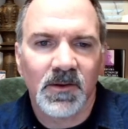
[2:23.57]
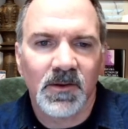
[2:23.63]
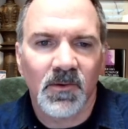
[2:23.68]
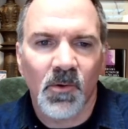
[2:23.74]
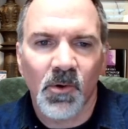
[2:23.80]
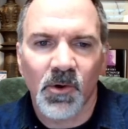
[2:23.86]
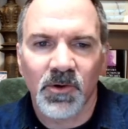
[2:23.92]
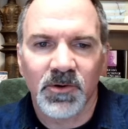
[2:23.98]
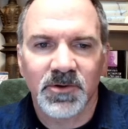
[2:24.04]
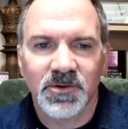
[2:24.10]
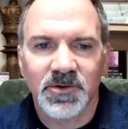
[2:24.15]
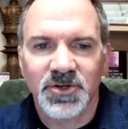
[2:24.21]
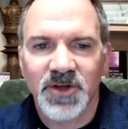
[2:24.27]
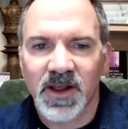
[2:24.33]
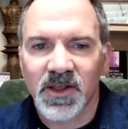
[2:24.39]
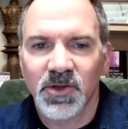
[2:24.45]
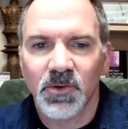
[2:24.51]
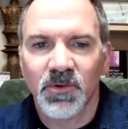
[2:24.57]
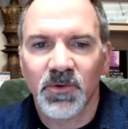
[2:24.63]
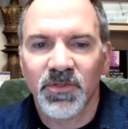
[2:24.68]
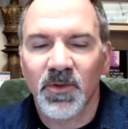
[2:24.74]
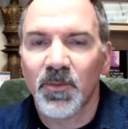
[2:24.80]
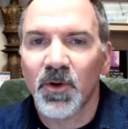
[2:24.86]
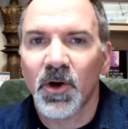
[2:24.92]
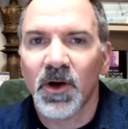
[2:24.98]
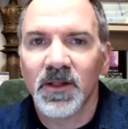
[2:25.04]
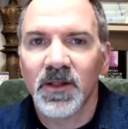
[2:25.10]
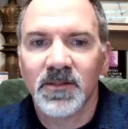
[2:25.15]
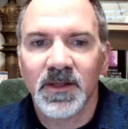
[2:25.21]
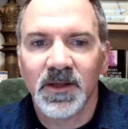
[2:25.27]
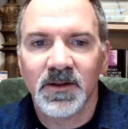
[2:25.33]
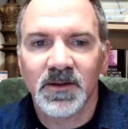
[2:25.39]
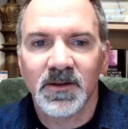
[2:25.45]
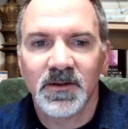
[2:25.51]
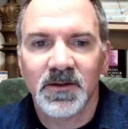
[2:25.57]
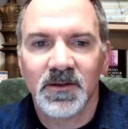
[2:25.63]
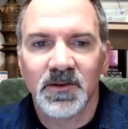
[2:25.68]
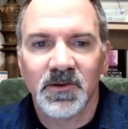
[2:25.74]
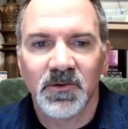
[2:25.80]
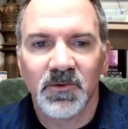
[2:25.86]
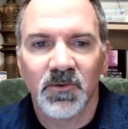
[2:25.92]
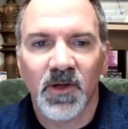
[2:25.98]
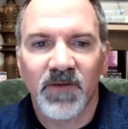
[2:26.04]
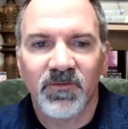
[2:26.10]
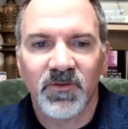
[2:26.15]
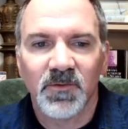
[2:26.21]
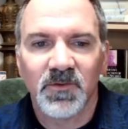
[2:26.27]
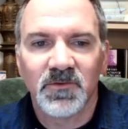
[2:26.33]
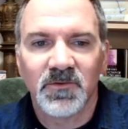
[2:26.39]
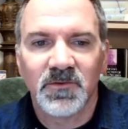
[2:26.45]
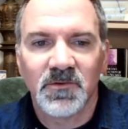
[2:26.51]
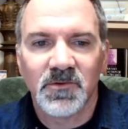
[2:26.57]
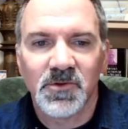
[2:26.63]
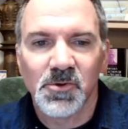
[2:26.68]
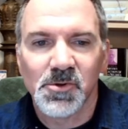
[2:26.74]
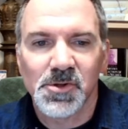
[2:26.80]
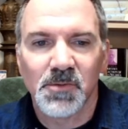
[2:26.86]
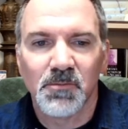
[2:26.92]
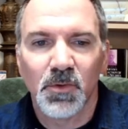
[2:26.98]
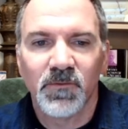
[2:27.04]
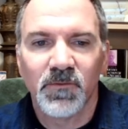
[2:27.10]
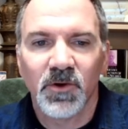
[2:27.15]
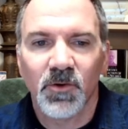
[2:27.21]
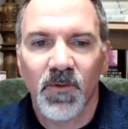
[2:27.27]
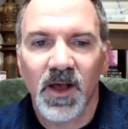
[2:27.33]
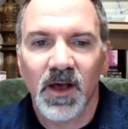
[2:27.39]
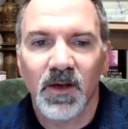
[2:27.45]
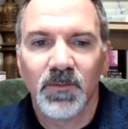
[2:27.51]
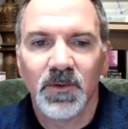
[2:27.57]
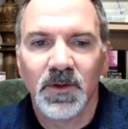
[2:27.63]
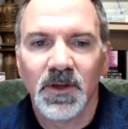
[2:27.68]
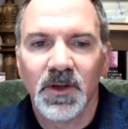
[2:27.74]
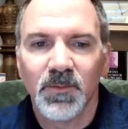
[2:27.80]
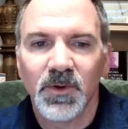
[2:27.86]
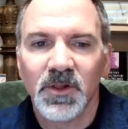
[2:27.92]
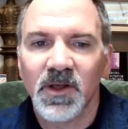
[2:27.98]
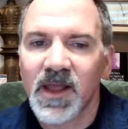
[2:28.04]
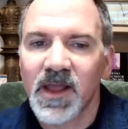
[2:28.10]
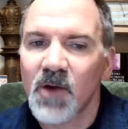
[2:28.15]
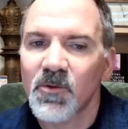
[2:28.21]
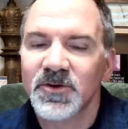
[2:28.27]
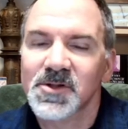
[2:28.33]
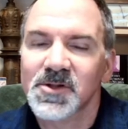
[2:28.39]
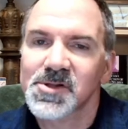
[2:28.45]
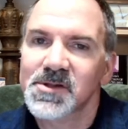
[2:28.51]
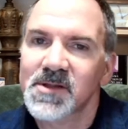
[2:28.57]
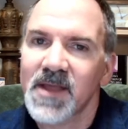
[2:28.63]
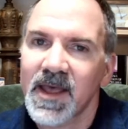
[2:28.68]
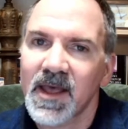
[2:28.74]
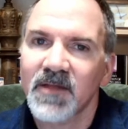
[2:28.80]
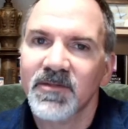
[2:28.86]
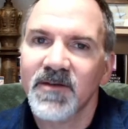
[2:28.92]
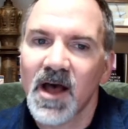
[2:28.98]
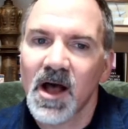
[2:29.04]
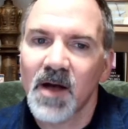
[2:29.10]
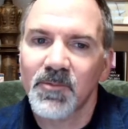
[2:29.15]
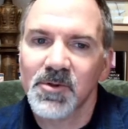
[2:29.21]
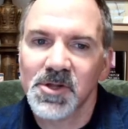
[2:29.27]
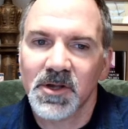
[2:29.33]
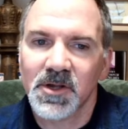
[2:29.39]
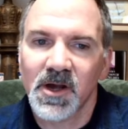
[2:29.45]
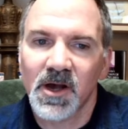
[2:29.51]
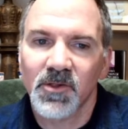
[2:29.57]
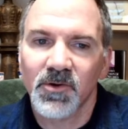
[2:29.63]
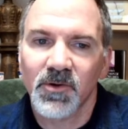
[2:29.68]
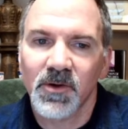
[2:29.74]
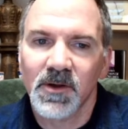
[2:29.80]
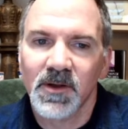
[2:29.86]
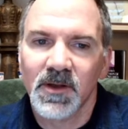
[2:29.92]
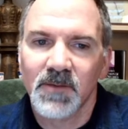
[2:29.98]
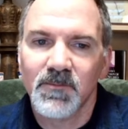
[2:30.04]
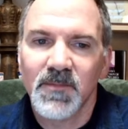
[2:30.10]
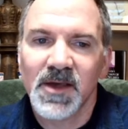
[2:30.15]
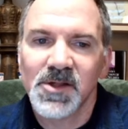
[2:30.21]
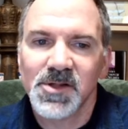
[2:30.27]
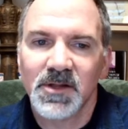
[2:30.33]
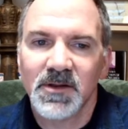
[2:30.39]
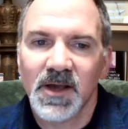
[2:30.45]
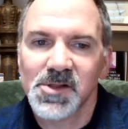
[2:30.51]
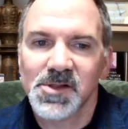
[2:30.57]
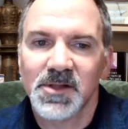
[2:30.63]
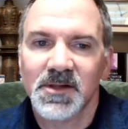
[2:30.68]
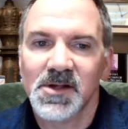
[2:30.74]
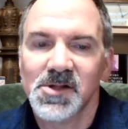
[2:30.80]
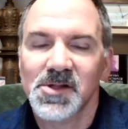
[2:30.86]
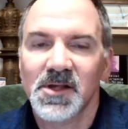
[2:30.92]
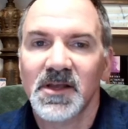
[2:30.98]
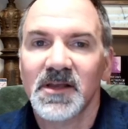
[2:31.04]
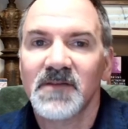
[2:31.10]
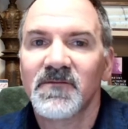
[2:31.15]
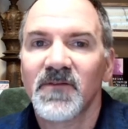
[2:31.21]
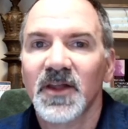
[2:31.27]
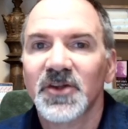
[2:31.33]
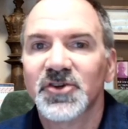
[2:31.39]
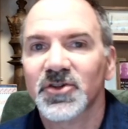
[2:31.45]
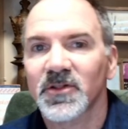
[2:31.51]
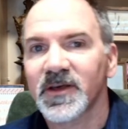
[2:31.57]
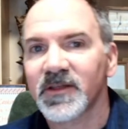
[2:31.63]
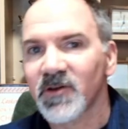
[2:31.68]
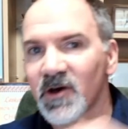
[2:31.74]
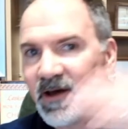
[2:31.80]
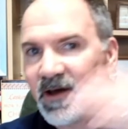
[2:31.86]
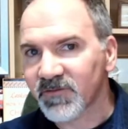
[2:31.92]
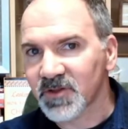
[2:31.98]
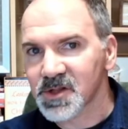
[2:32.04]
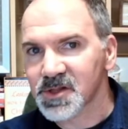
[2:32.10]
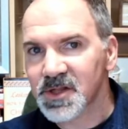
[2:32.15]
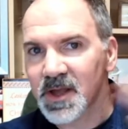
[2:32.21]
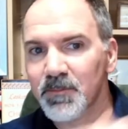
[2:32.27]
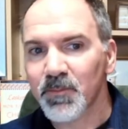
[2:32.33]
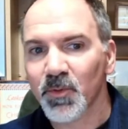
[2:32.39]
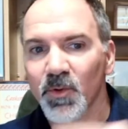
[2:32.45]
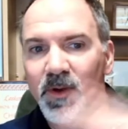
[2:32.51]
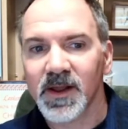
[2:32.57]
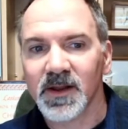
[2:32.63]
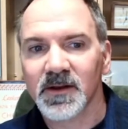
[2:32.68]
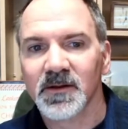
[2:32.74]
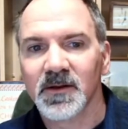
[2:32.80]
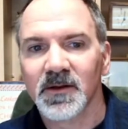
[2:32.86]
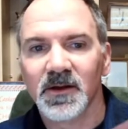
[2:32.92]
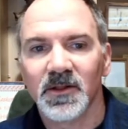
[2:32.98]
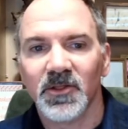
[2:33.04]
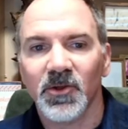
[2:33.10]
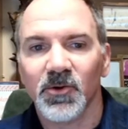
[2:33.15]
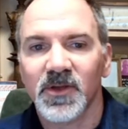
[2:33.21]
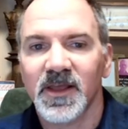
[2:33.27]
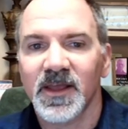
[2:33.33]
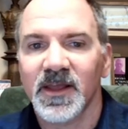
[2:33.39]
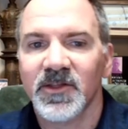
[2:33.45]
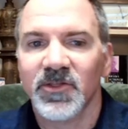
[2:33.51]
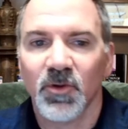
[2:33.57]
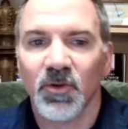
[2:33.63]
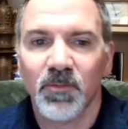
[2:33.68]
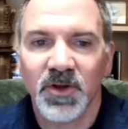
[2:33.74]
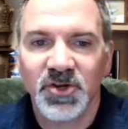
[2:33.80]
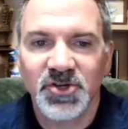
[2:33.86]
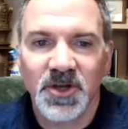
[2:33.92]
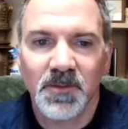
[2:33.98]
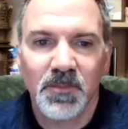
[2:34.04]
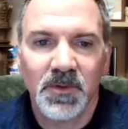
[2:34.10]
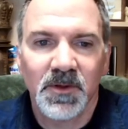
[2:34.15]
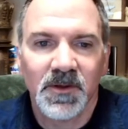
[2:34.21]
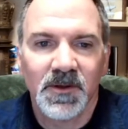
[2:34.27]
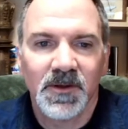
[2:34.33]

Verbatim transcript: or check you with the pawn, then you'll have to do some moving around. But look how we just stay on the opposite color. Makes it nice and easy. Eventually, they'll have to separate their king and their bishop,